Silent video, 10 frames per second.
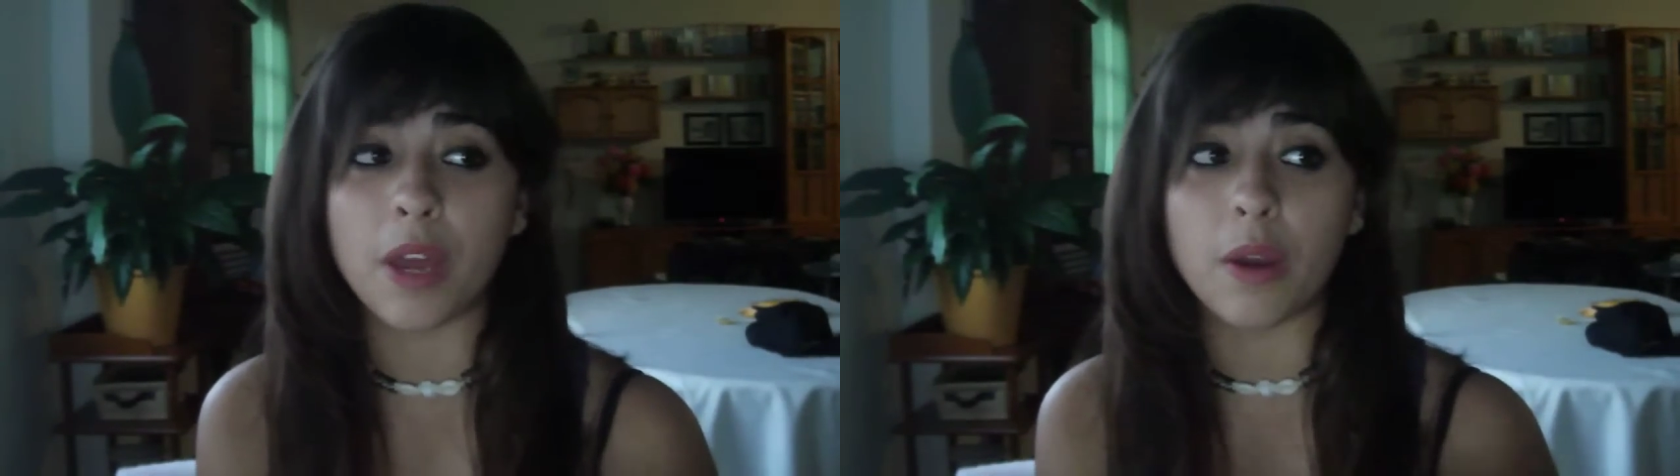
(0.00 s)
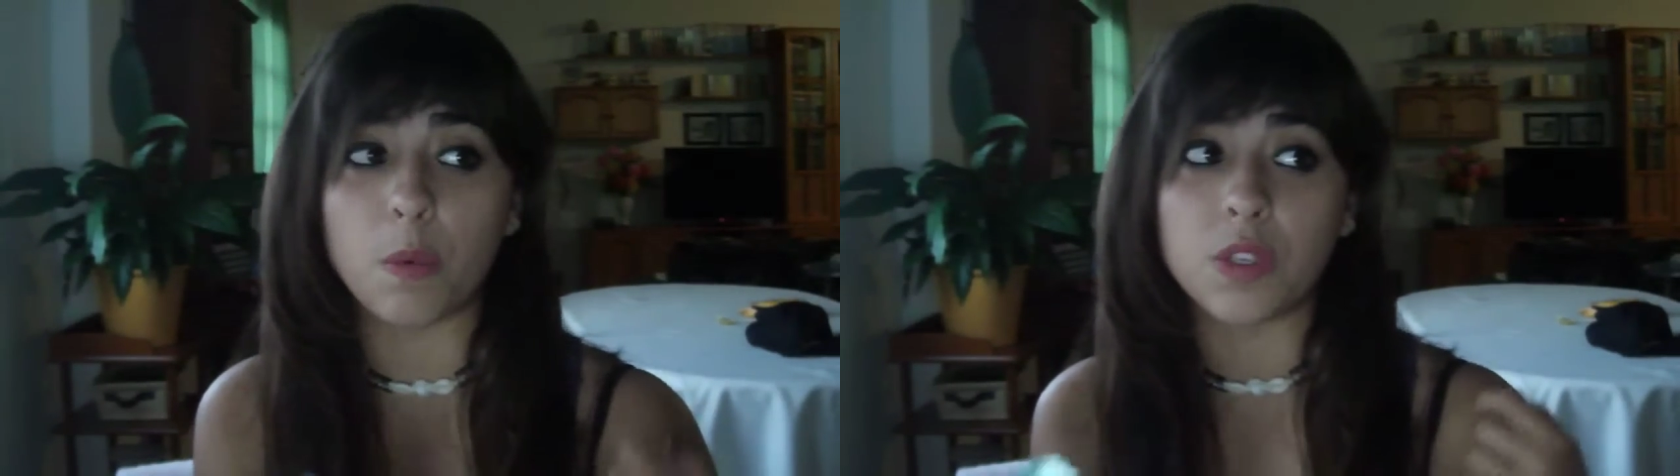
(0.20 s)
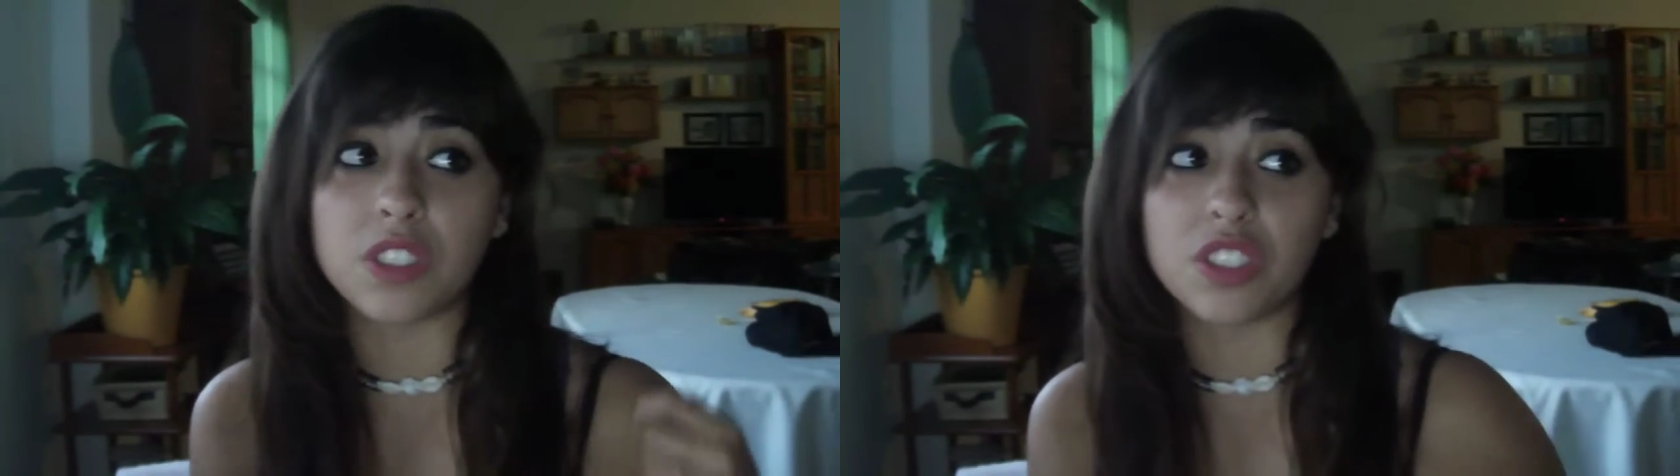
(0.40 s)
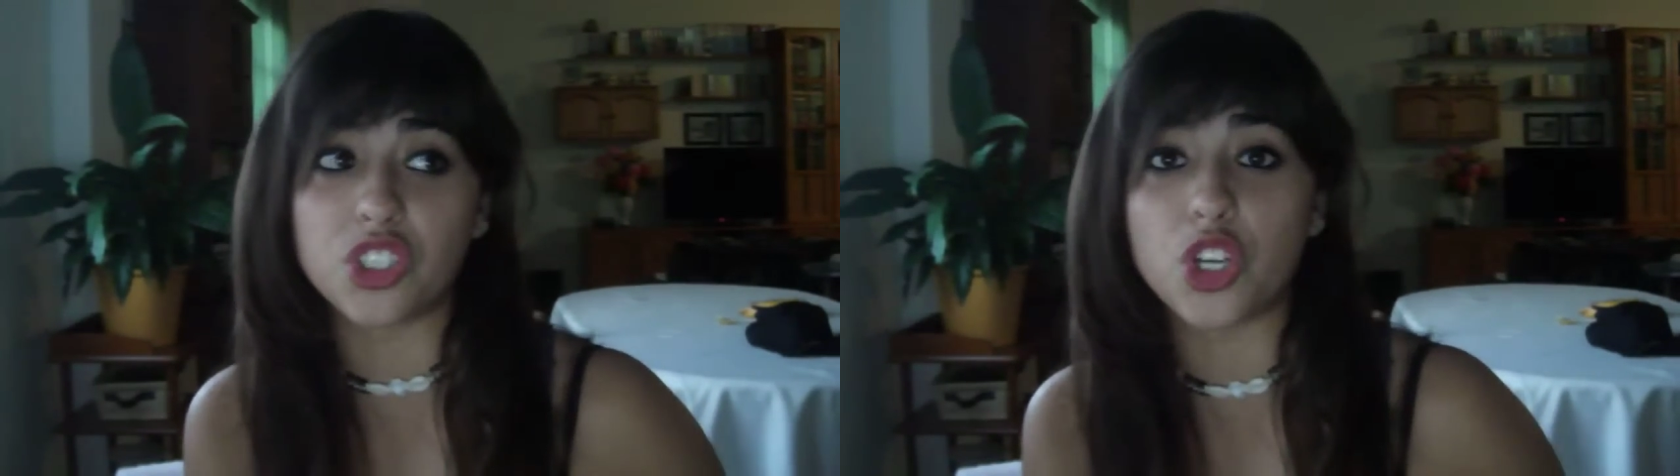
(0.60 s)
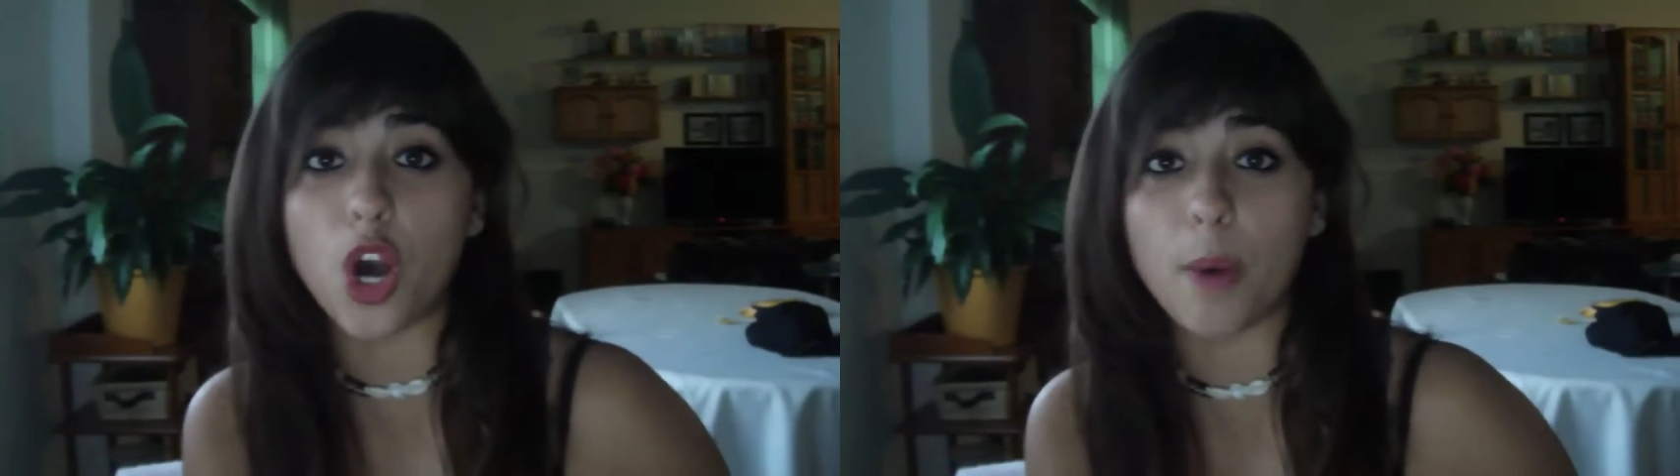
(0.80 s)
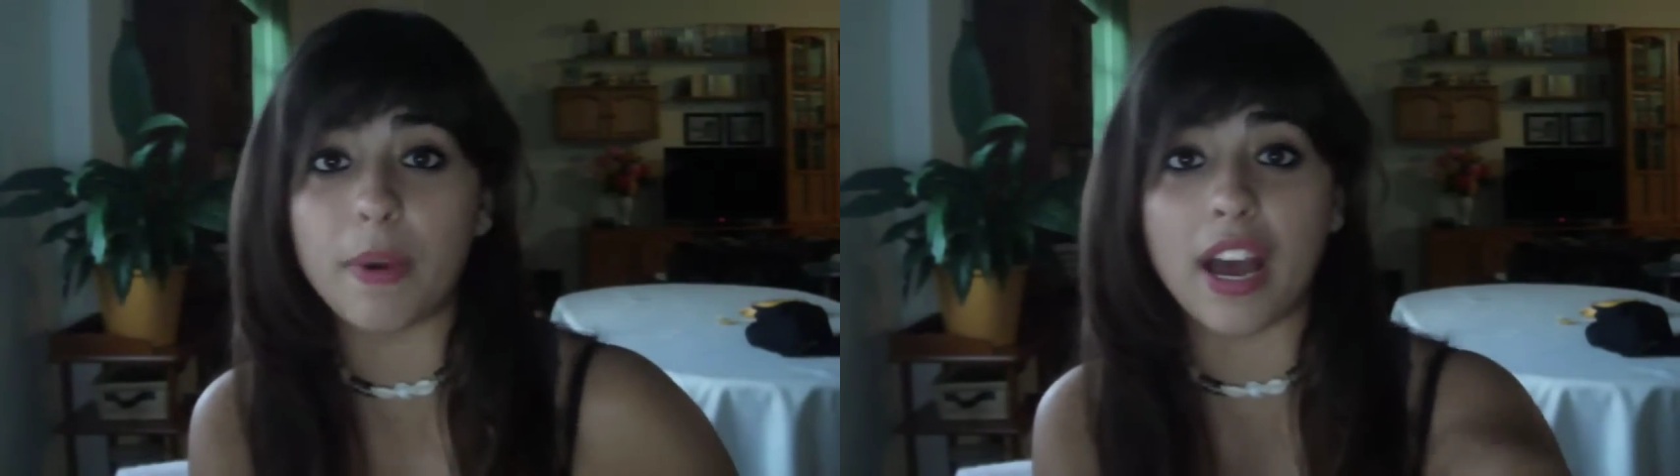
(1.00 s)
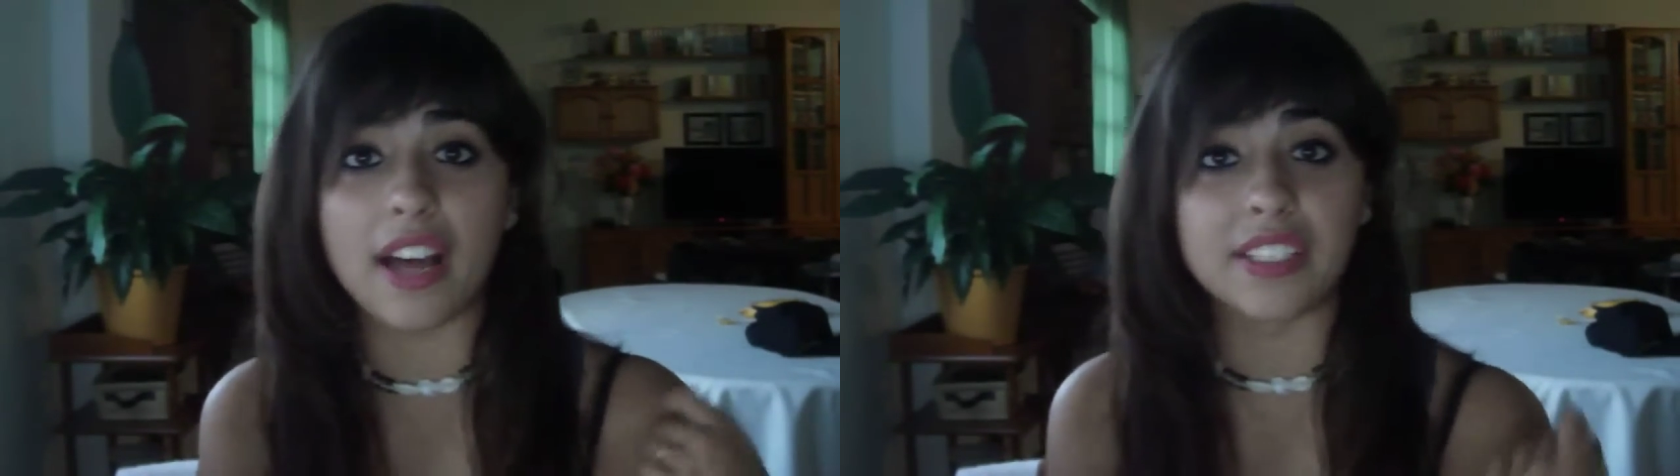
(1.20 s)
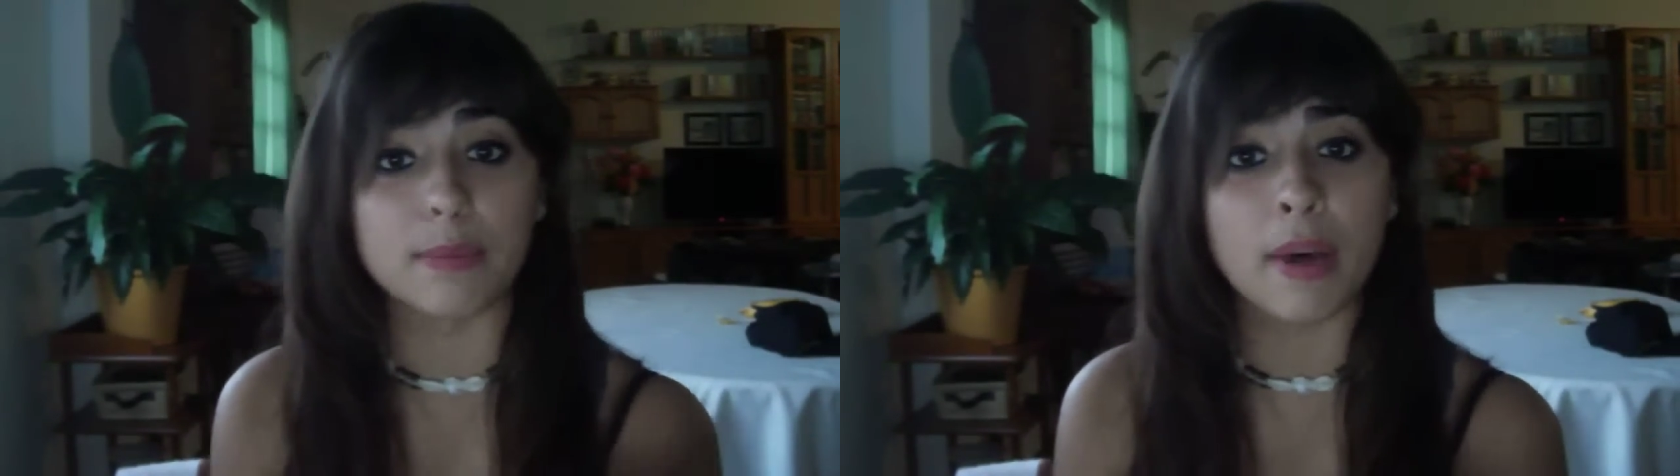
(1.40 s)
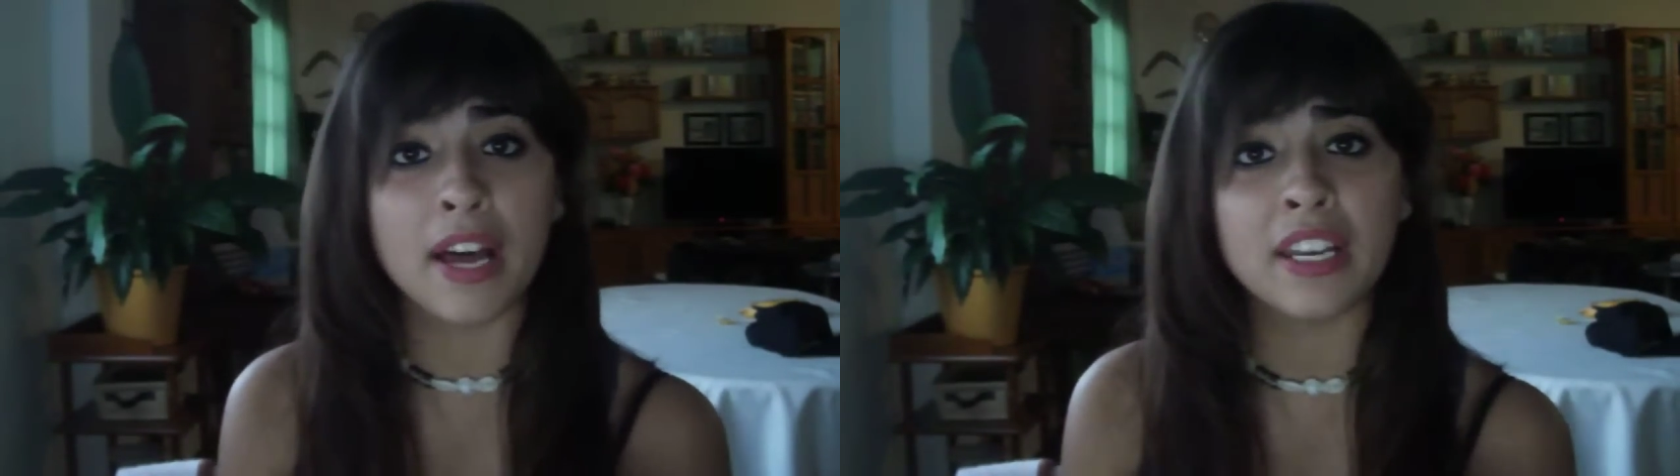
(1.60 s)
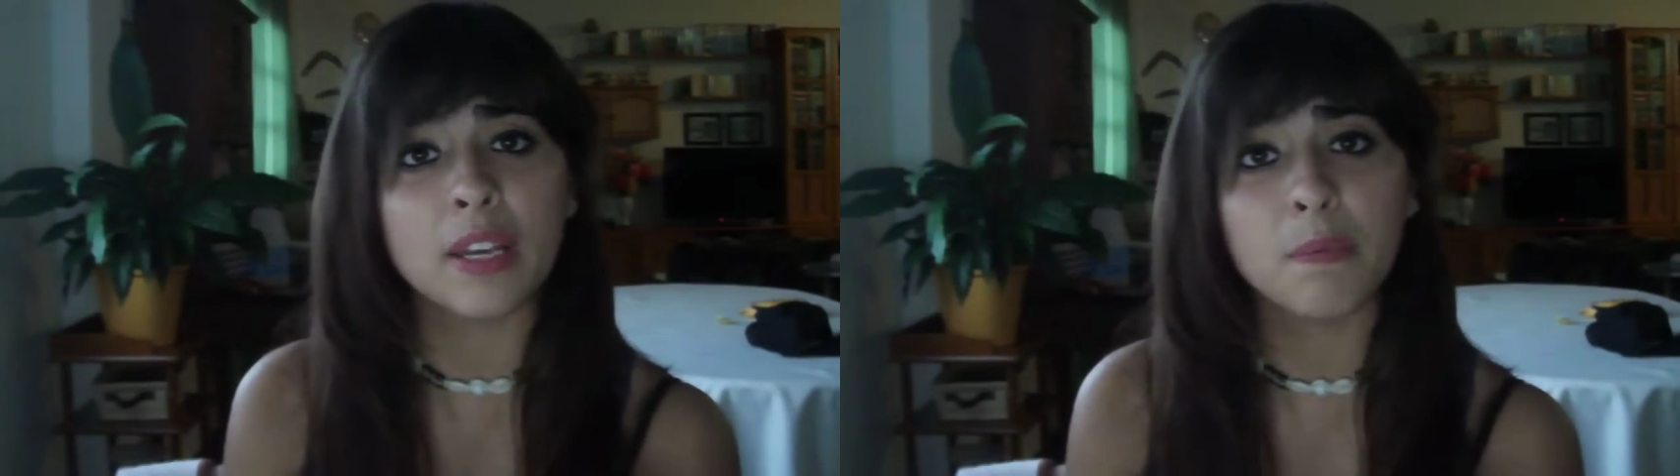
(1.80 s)
I was in the shop, I had the
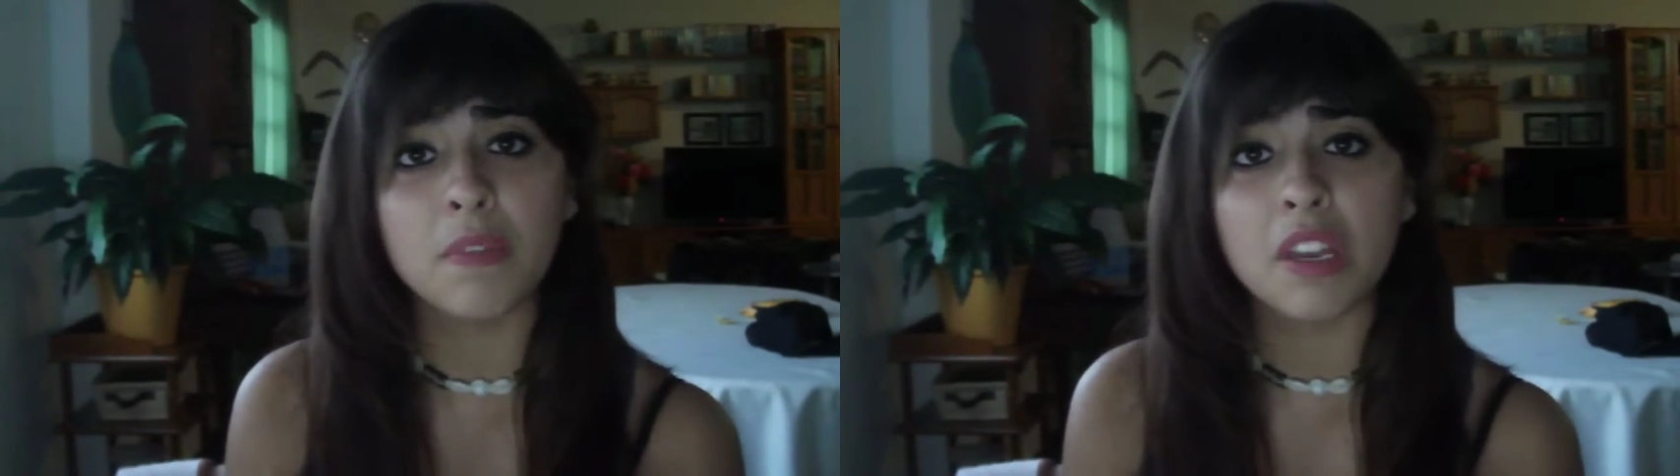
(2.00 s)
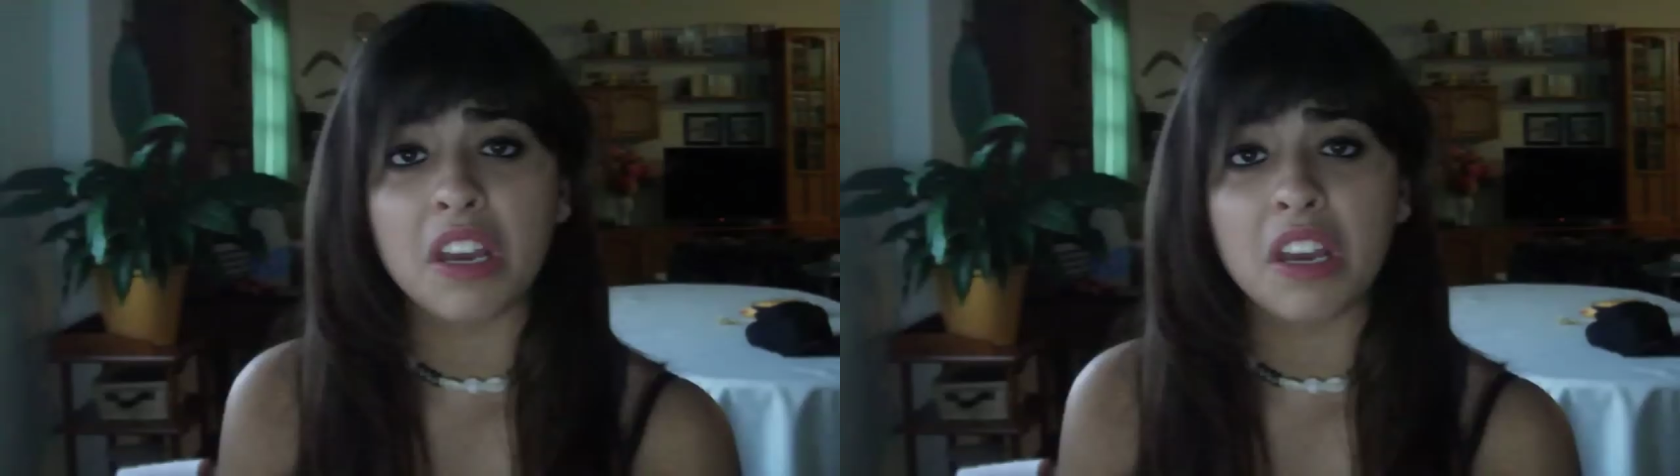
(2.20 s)
money.